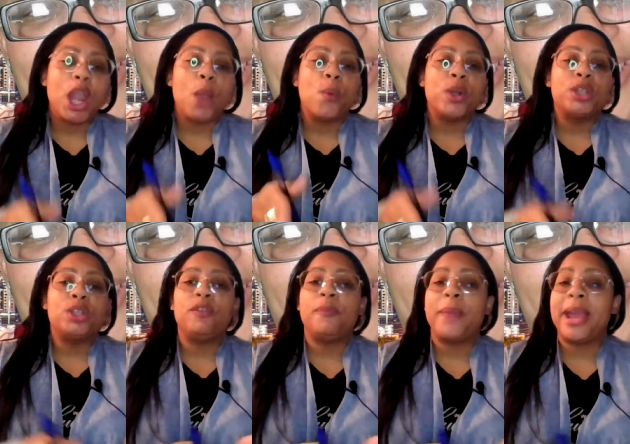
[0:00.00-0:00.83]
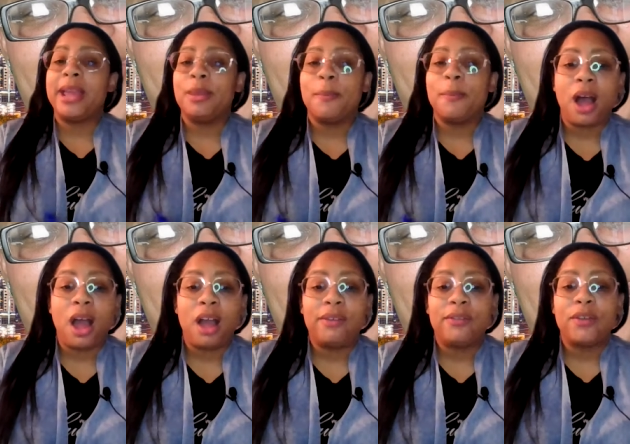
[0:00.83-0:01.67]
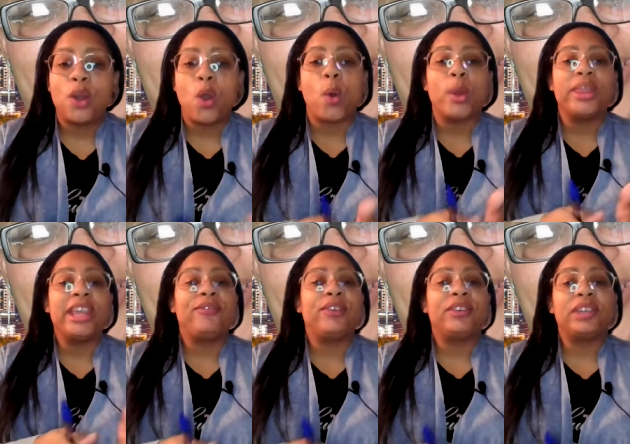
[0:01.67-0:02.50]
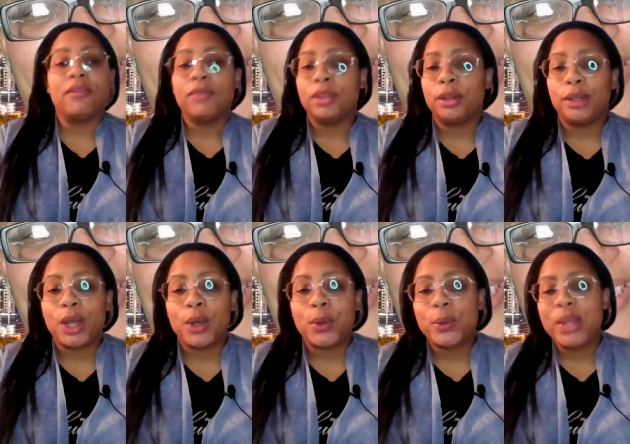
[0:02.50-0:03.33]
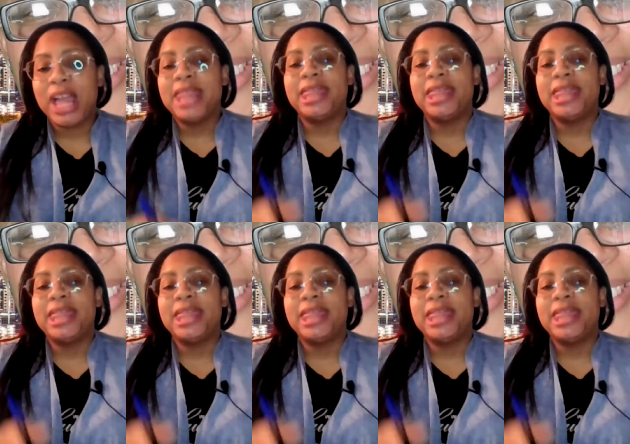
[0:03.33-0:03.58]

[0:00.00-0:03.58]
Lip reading: once you've paid them off or they've forgiven the loan,